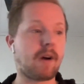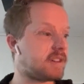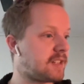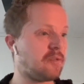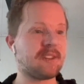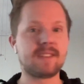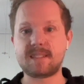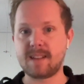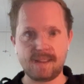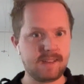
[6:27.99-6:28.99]

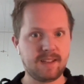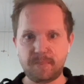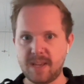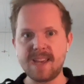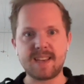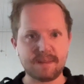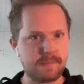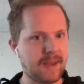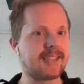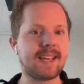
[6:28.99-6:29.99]
Maradona's peak,
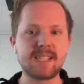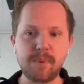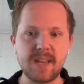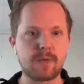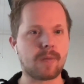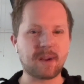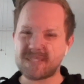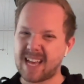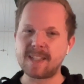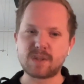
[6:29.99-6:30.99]
Pele's peak were
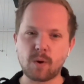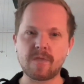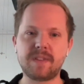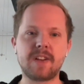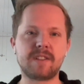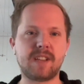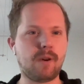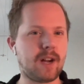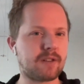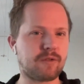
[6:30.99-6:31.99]
about 10 to 12 years.
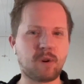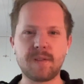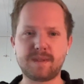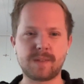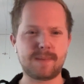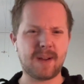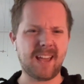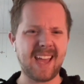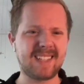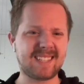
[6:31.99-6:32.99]
Johan Cruyff's was about
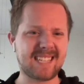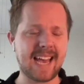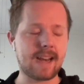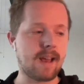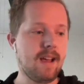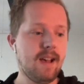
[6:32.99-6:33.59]
8 to 10.